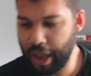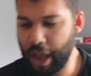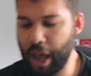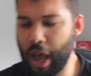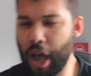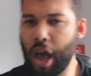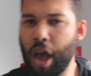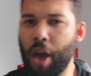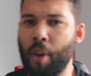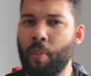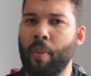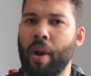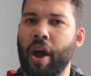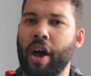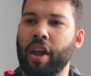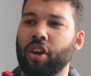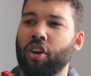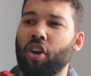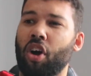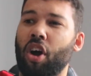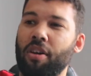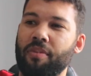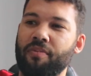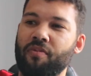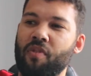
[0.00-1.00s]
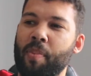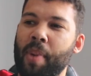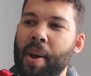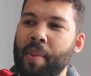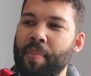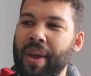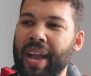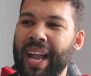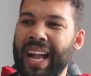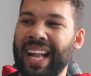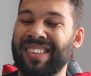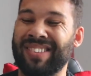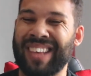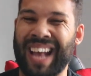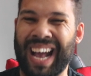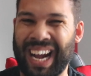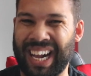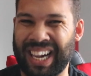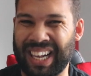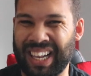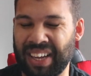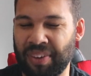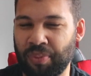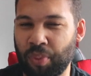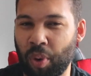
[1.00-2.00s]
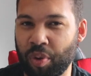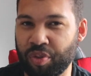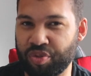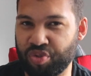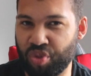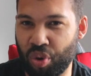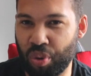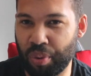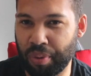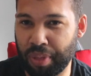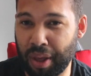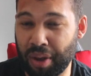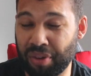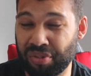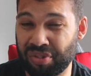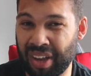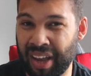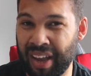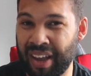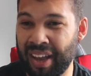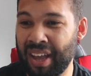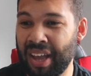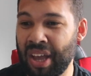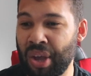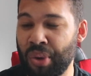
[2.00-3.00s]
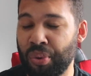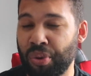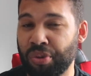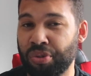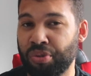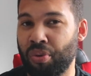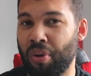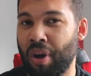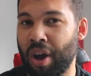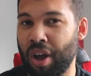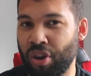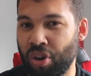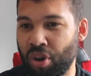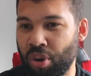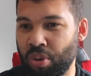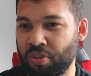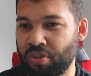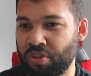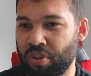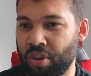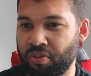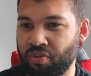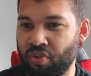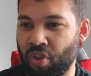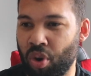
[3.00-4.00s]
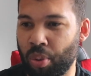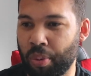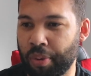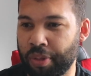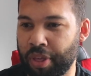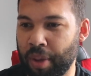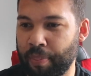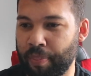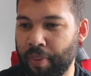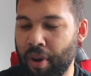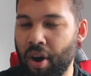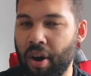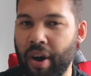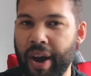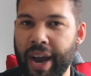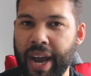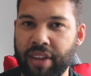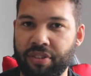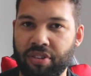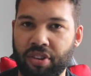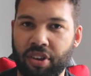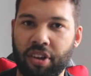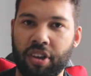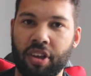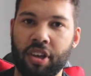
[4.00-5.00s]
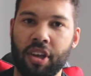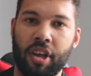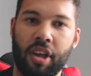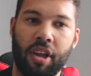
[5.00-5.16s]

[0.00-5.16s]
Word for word: Um, I can't remember exactly what was wrong with it because there was quite a lot wrong with it, but I had to